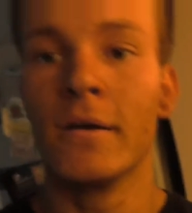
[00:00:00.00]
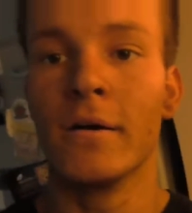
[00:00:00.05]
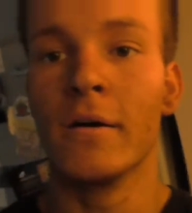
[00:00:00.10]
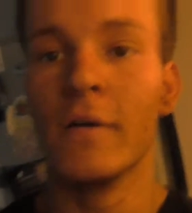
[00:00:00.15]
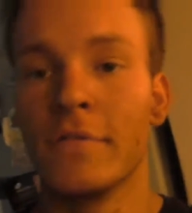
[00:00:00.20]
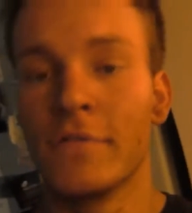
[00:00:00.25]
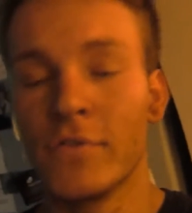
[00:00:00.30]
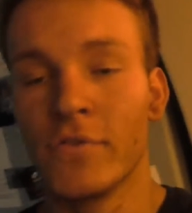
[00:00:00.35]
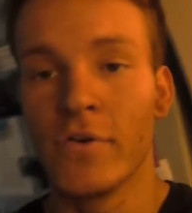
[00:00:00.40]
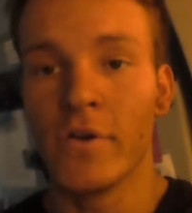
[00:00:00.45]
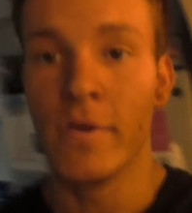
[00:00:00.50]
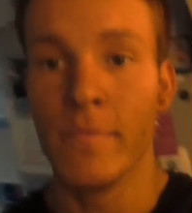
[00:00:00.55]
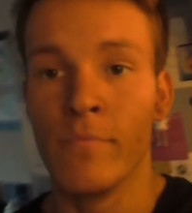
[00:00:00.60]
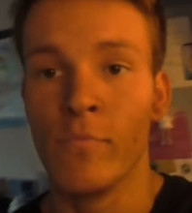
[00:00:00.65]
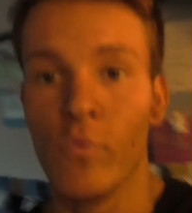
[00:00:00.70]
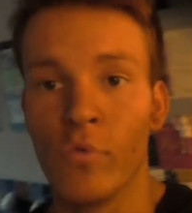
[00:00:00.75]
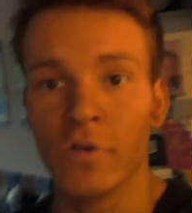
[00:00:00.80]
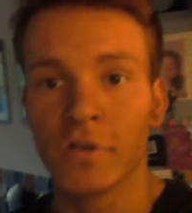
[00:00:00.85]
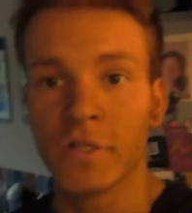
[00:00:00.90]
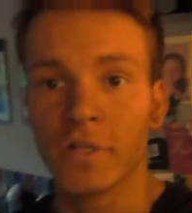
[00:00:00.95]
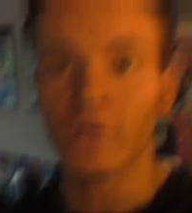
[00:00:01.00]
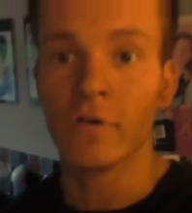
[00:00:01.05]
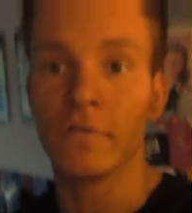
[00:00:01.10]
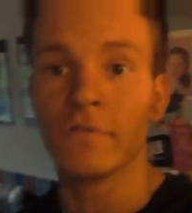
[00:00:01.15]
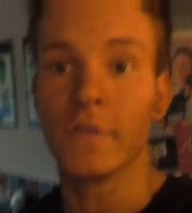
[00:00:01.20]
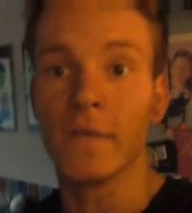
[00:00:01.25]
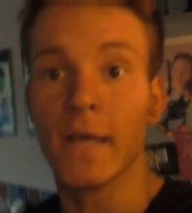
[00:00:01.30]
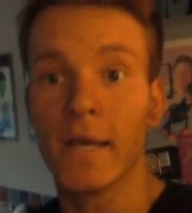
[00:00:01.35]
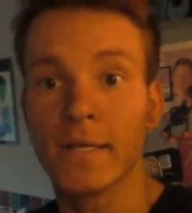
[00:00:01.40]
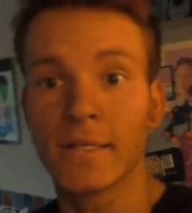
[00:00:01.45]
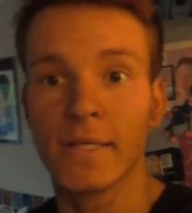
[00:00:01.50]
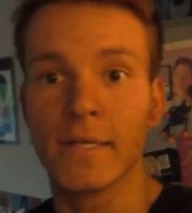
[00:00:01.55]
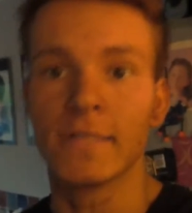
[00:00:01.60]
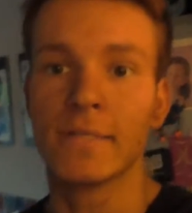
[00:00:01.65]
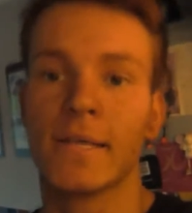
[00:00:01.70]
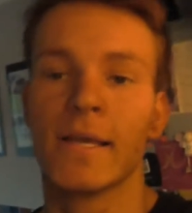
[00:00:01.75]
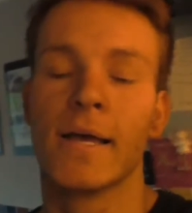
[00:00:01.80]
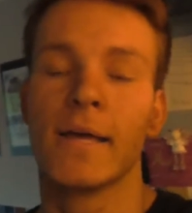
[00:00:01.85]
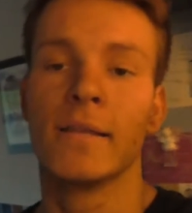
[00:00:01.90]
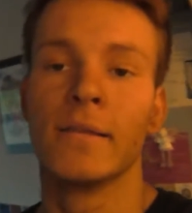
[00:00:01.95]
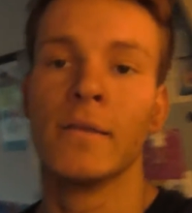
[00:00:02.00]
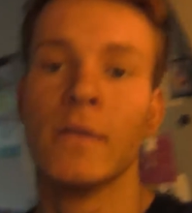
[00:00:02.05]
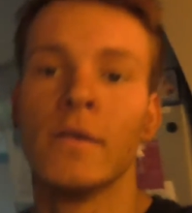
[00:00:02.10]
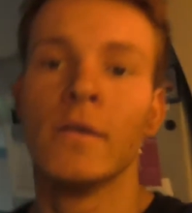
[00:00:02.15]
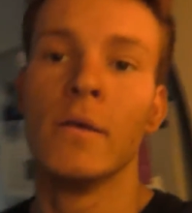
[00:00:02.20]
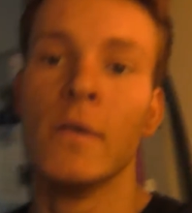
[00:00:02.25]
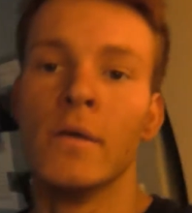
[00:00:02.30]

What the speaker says: after washing off the excess tan